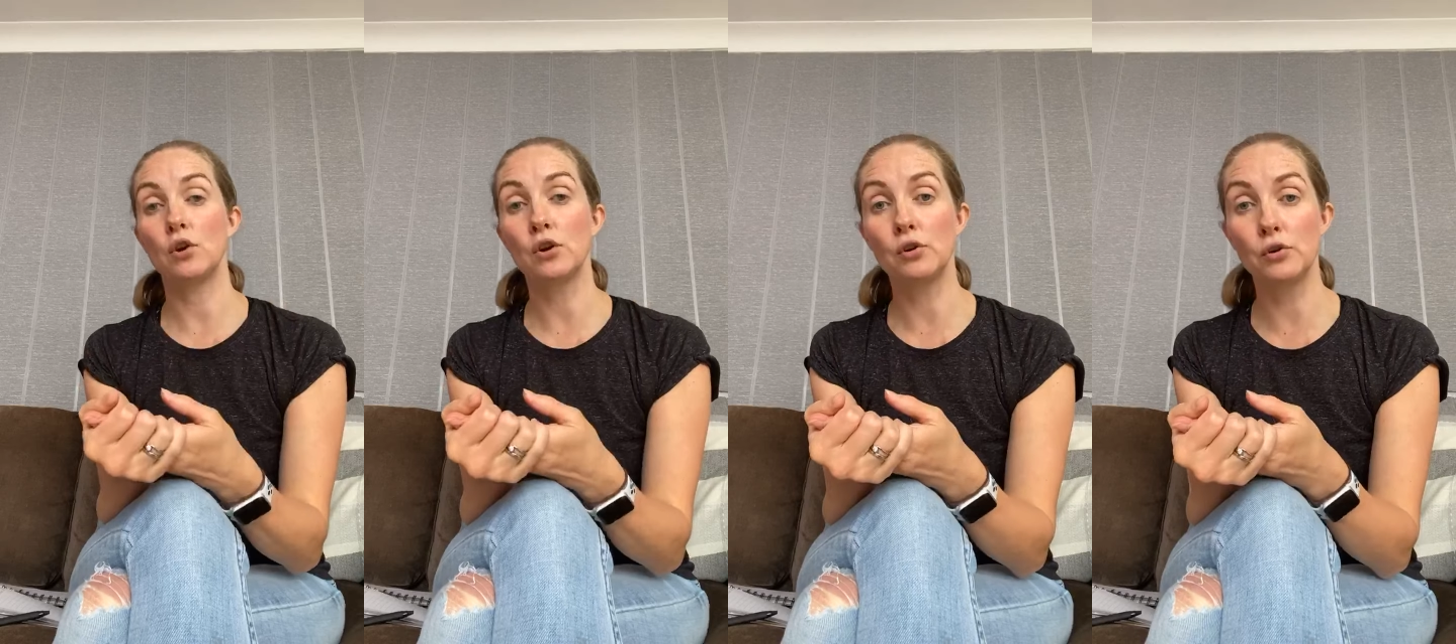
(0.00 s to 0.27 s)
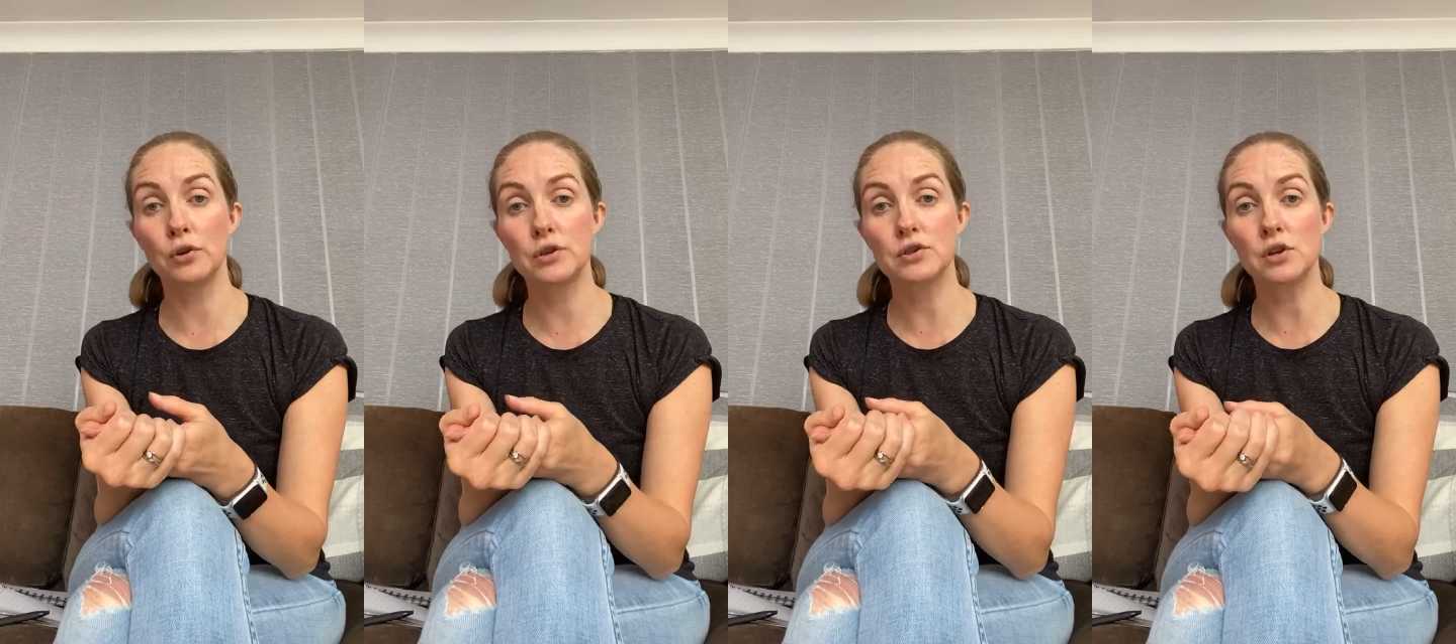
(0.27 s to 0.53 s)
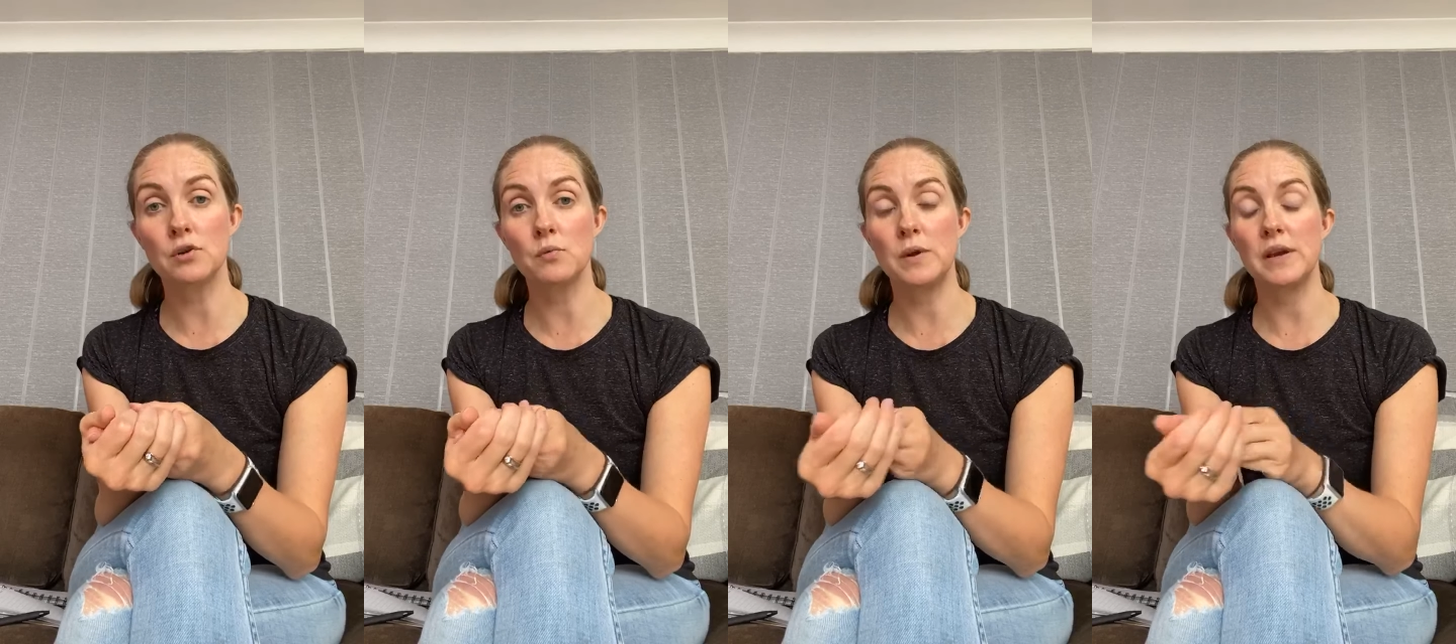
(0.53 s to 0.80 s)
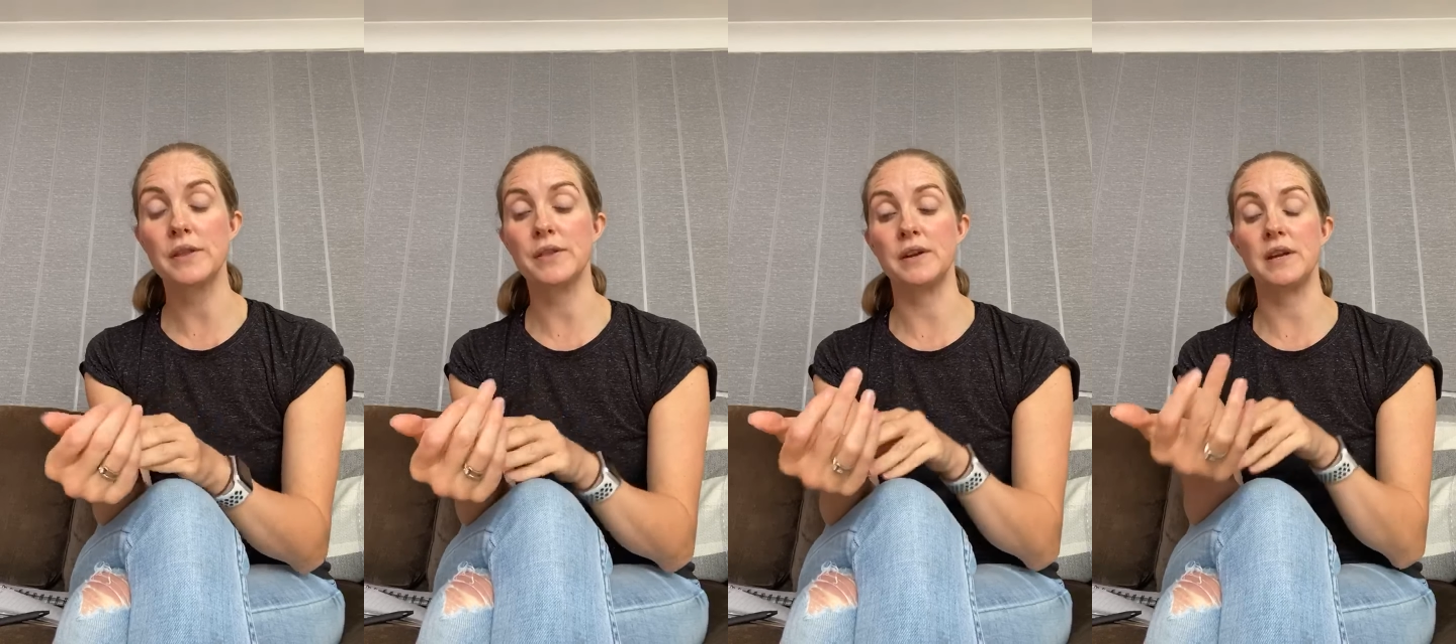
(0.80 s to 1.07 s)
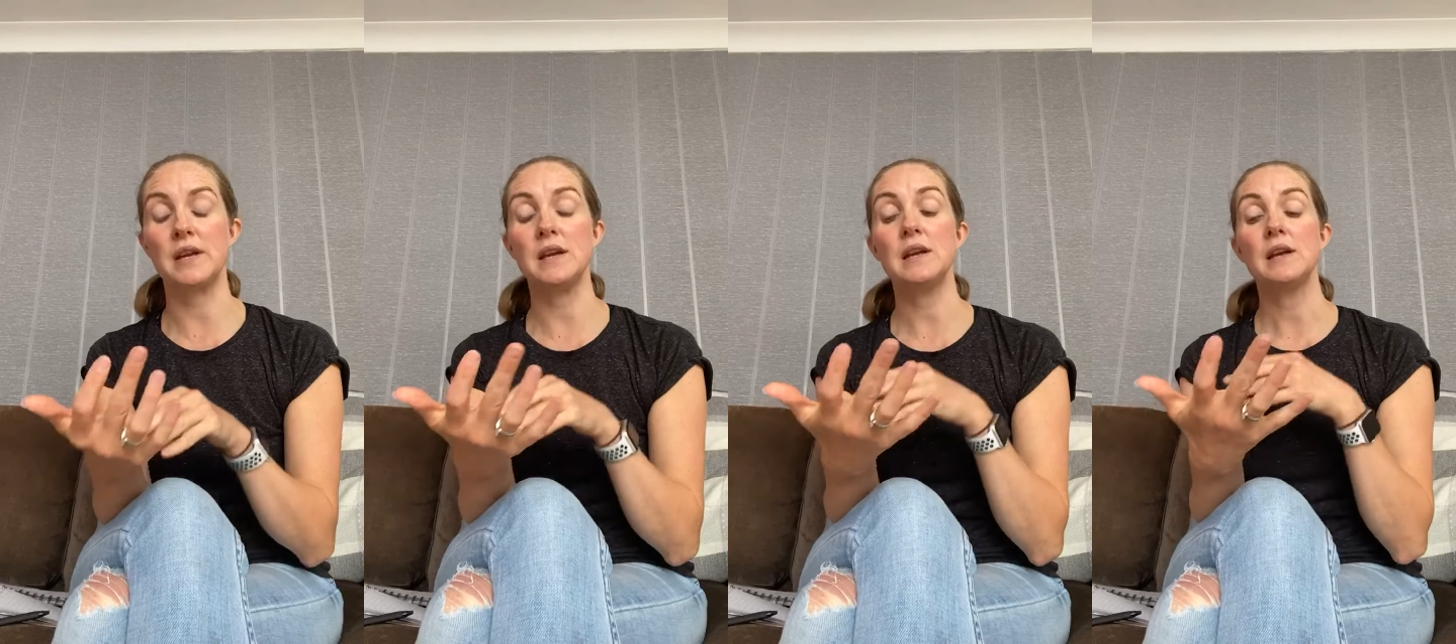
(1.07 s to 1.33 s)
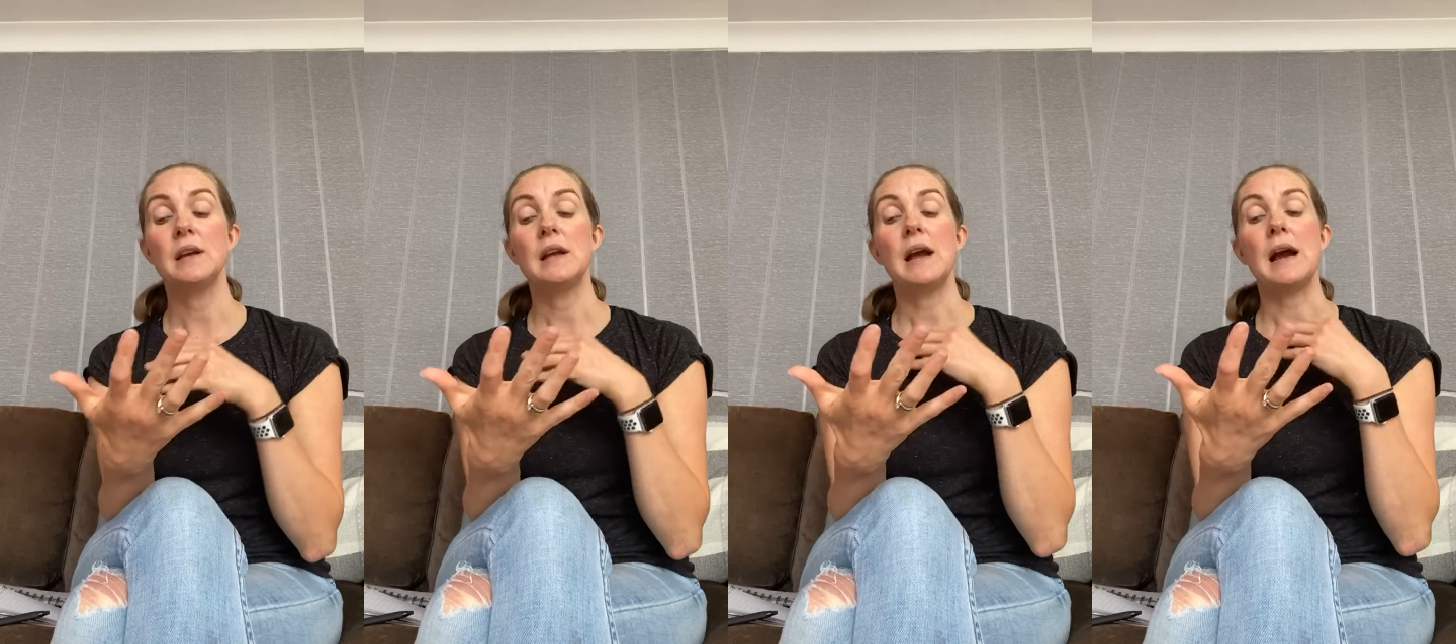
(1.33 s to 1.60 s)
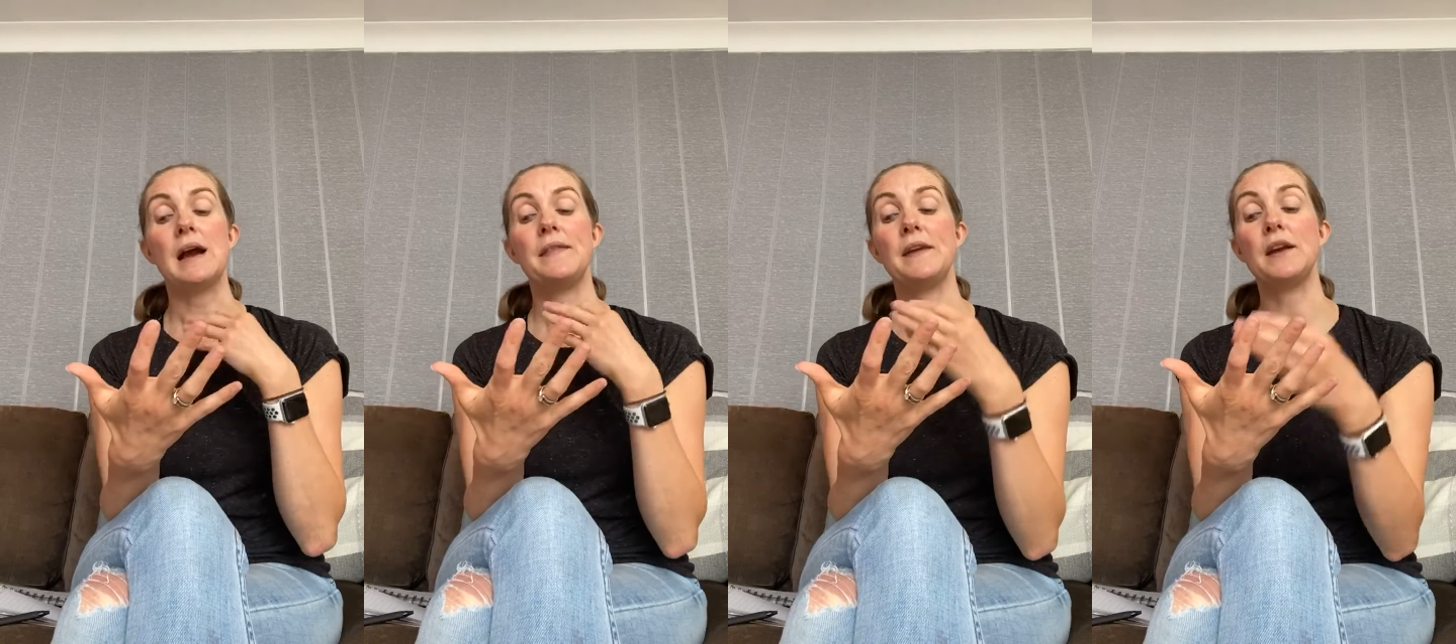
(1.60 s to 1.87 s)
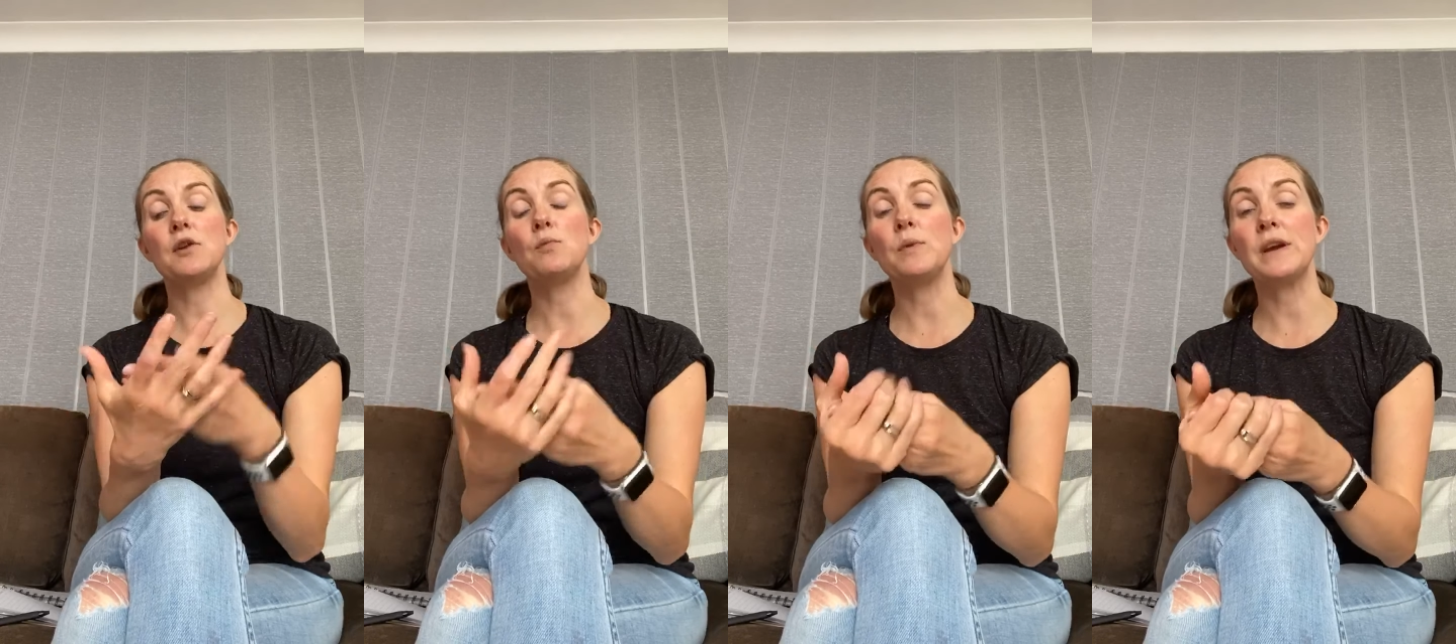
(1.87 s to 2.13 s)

glutes on week 3, and then in